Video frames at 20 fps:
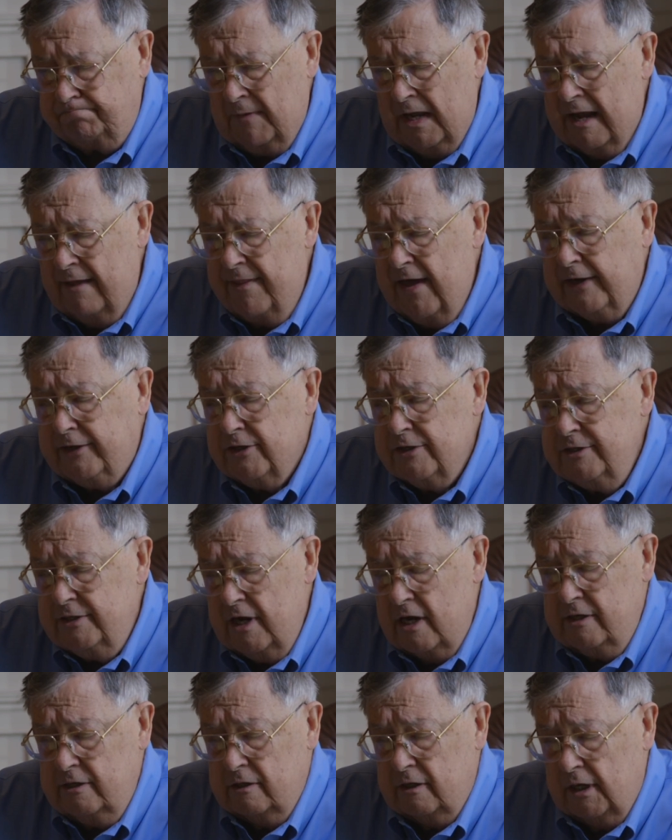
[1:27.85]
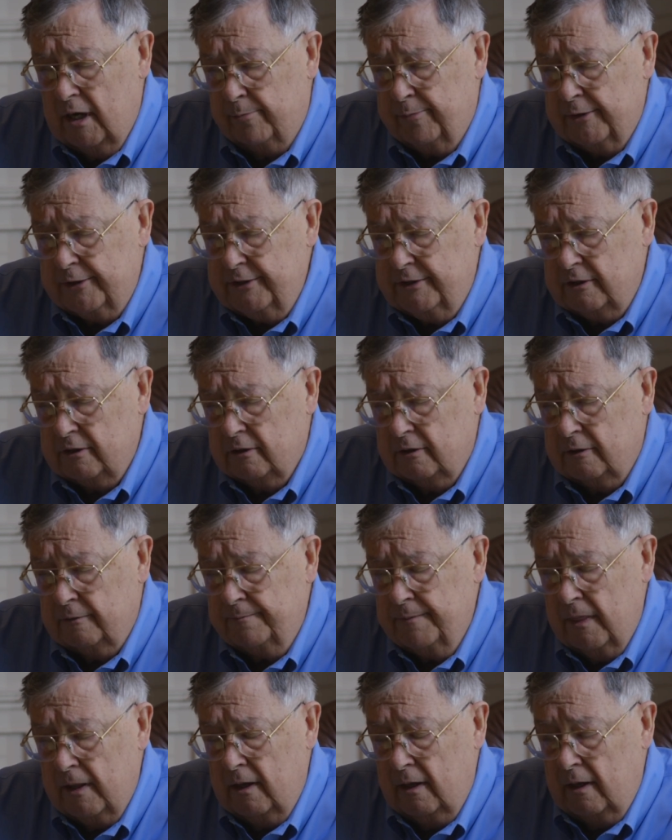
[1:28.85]
And that continued up
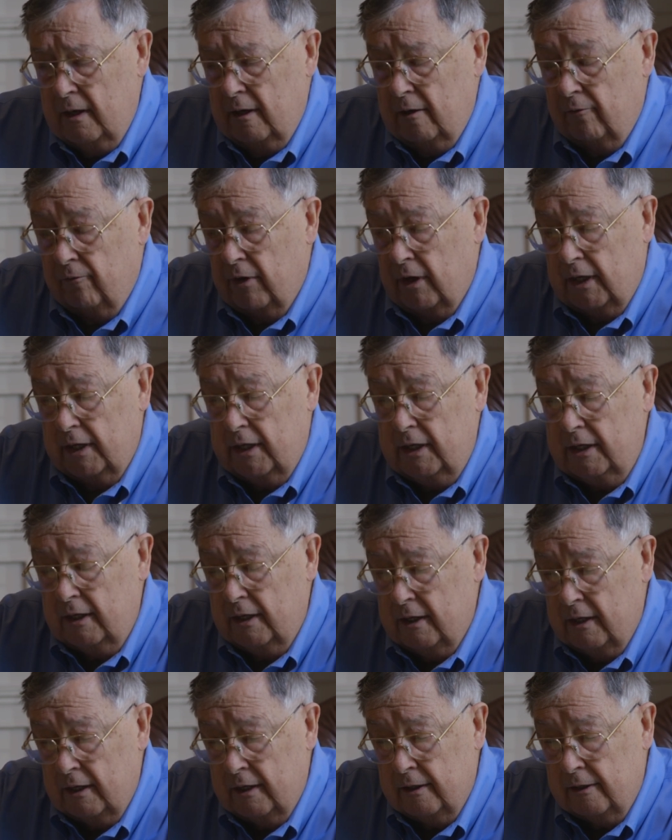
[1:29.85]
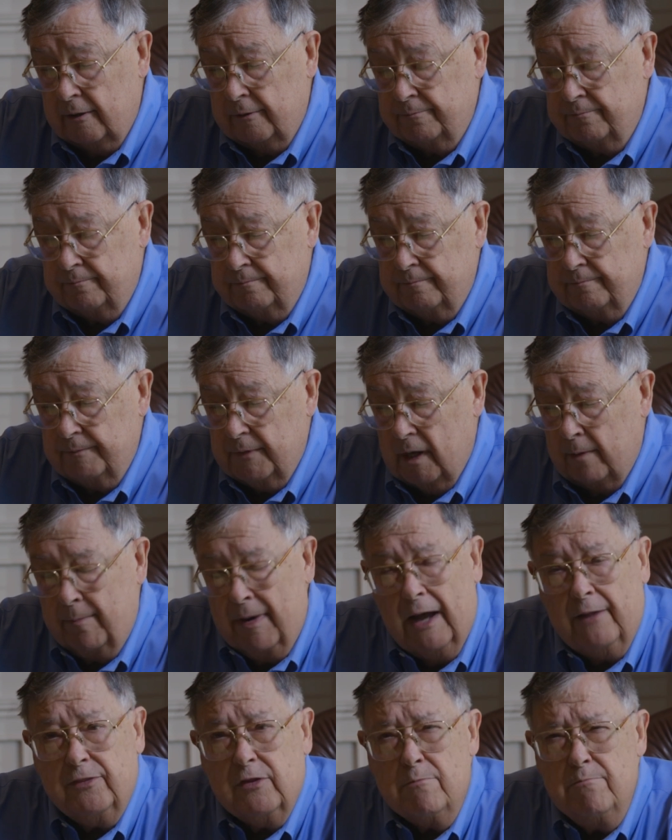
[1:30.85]
until really
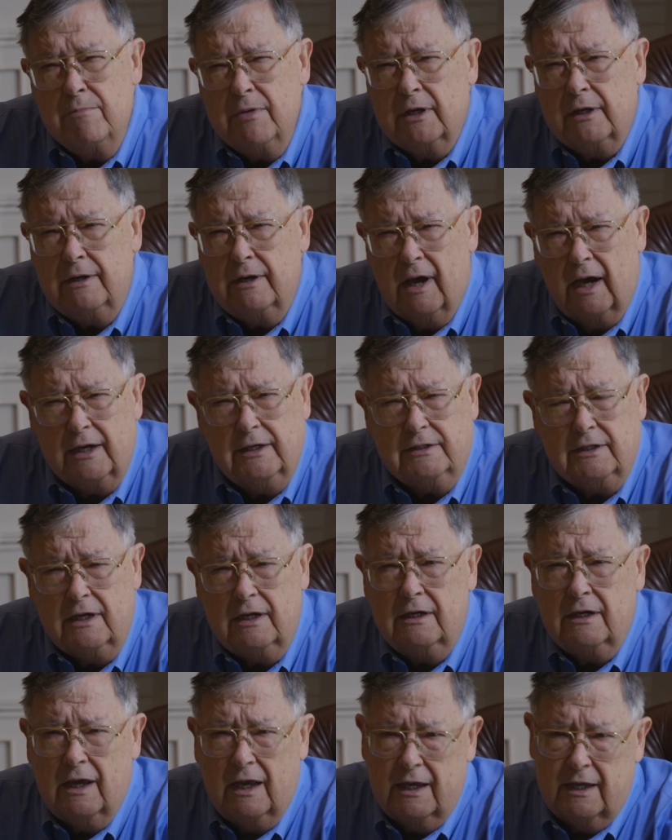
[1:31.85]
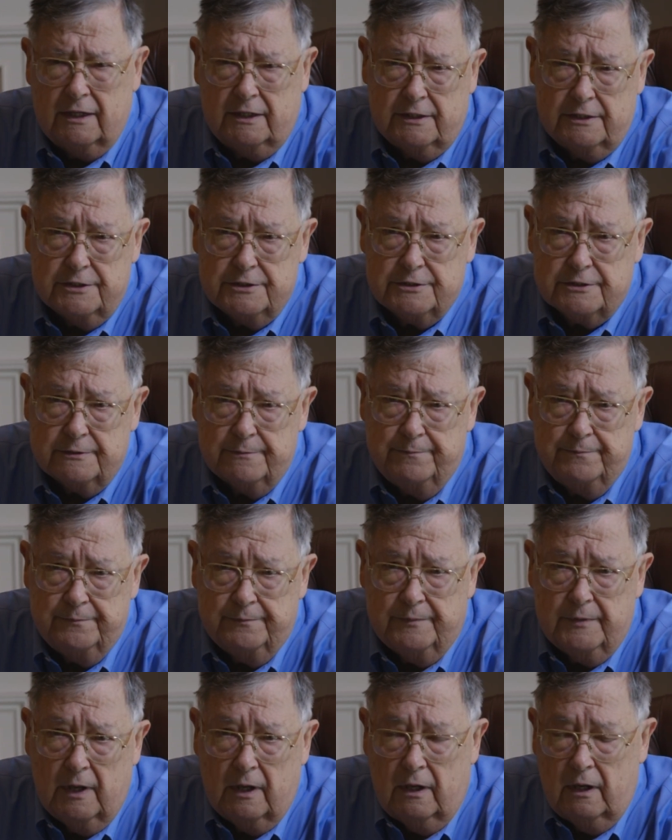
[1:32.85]
about the mid-1980s.
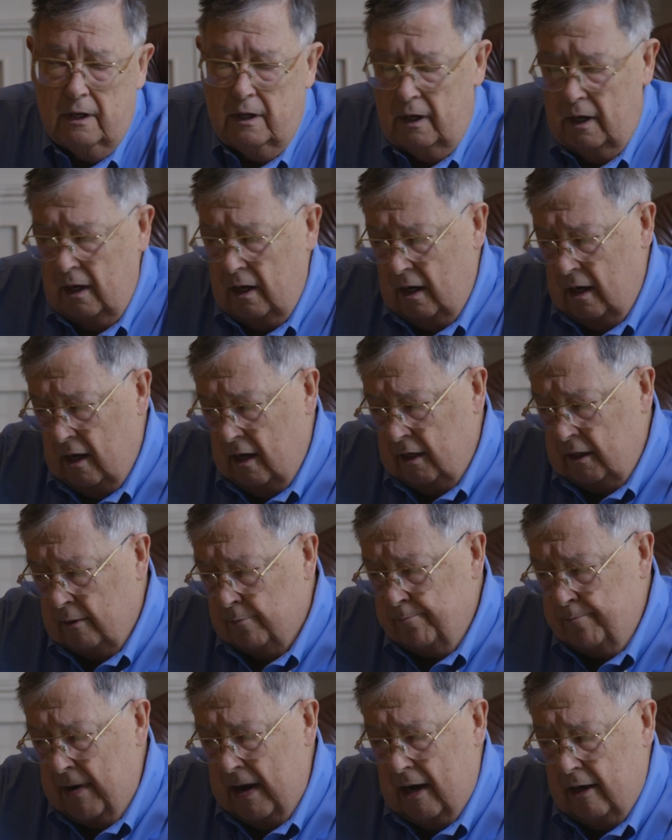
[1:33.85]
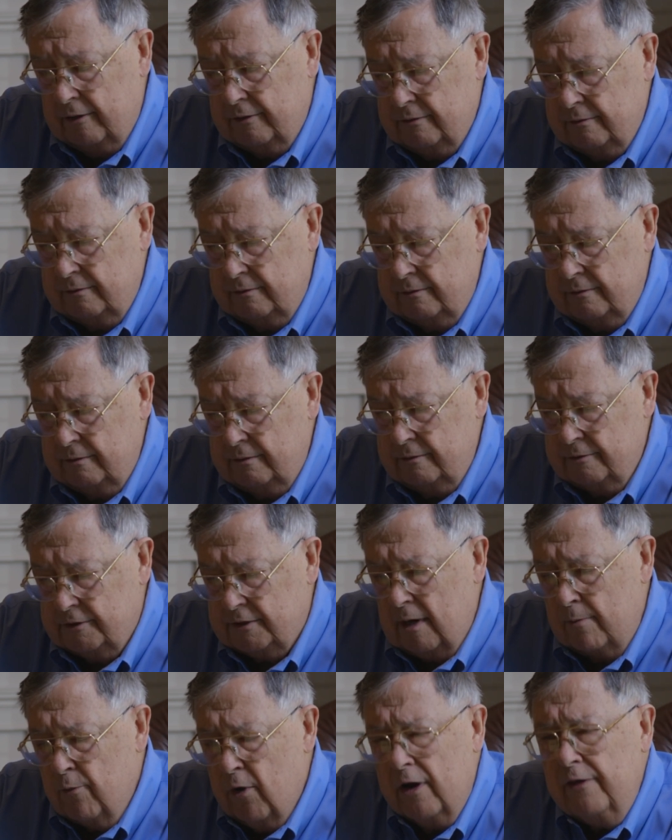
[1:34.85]
And about
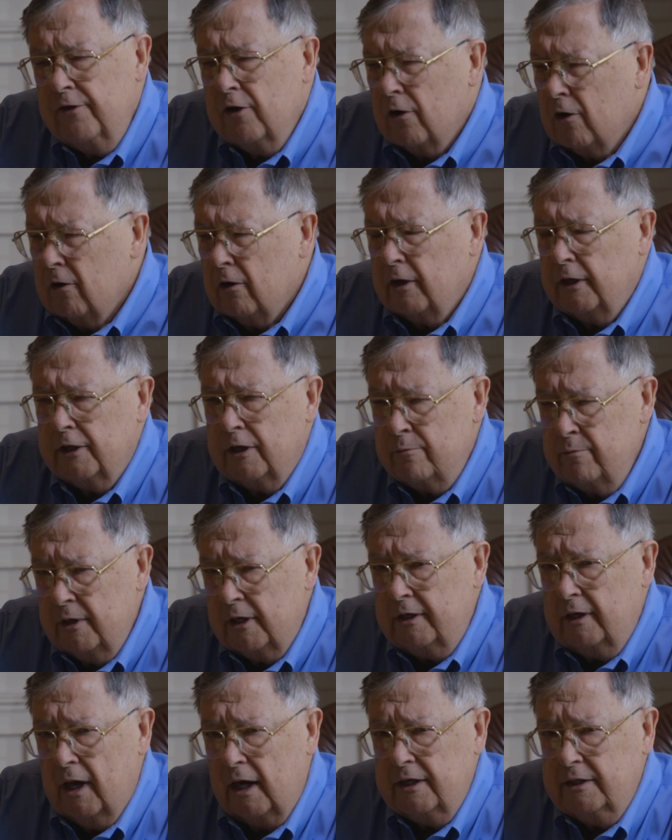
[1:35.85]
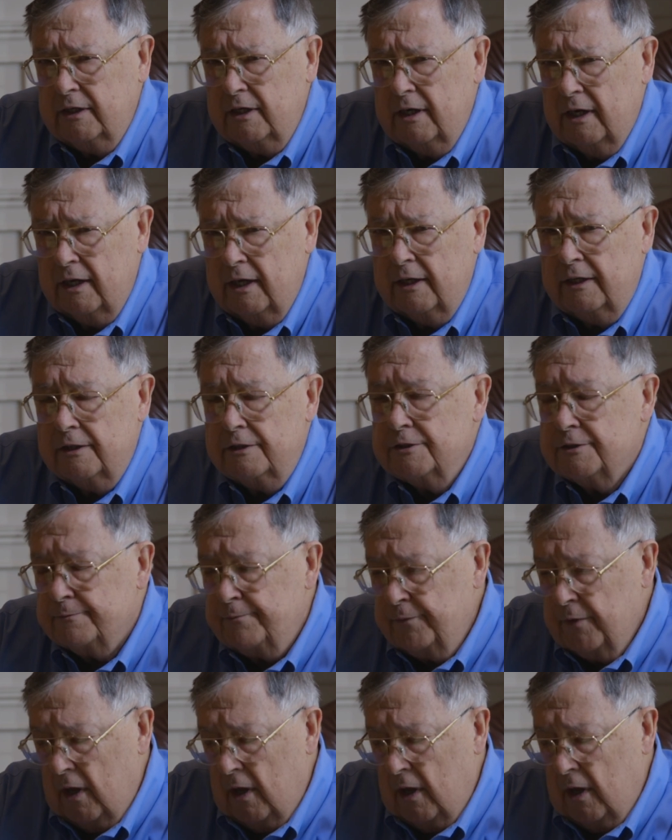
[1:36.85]
somewhere in the early to mid-1980s,